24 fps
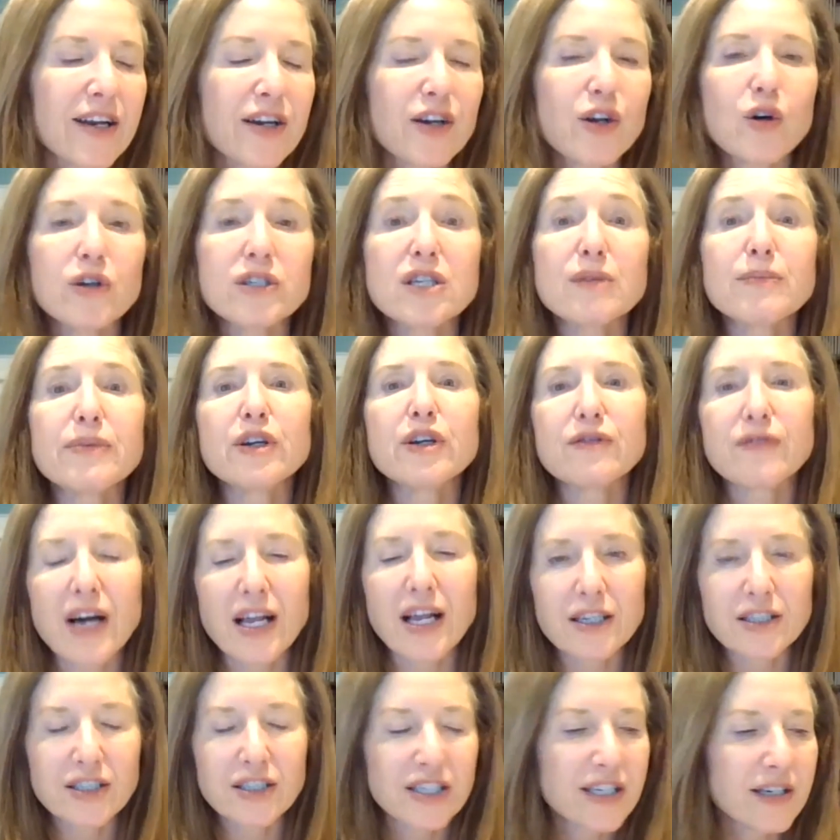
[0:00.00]
It could also be you're
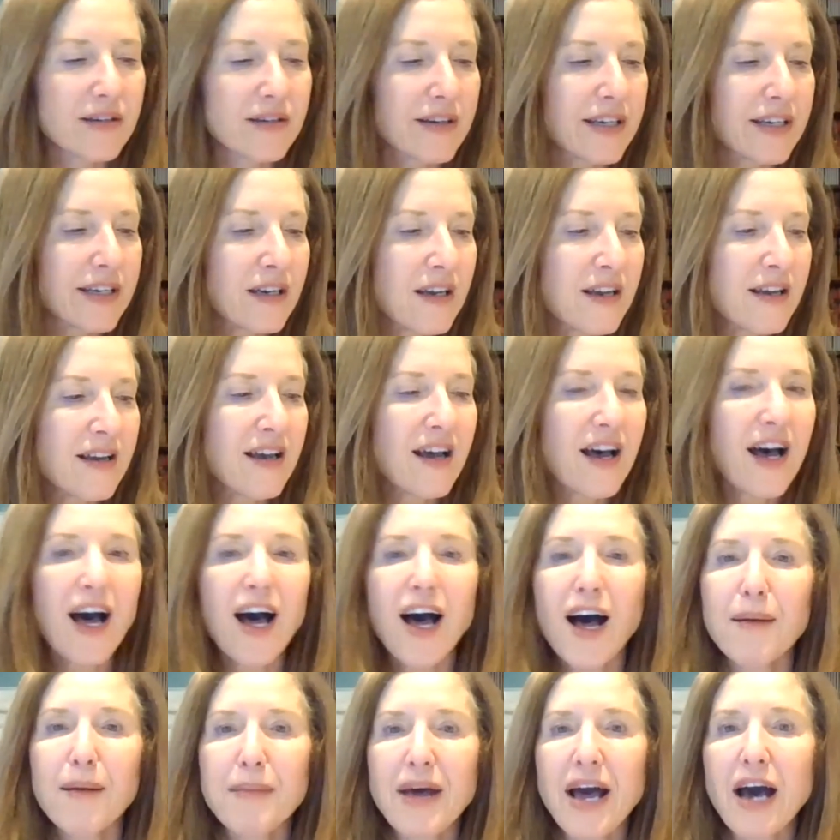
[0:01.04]
volunteering
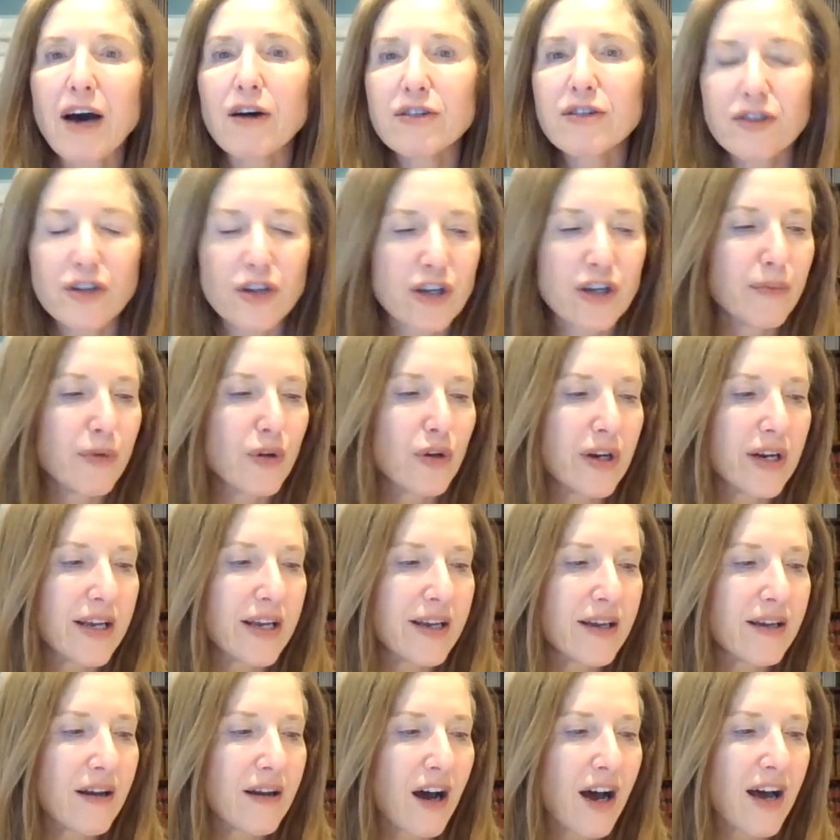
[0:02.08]
out in the
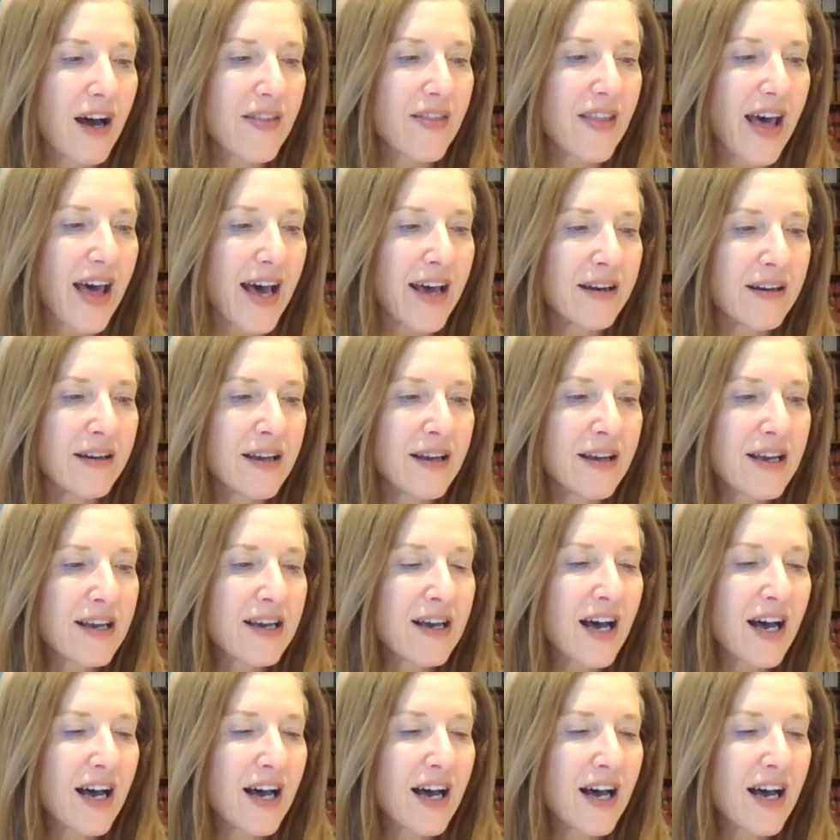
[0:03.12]
community on that.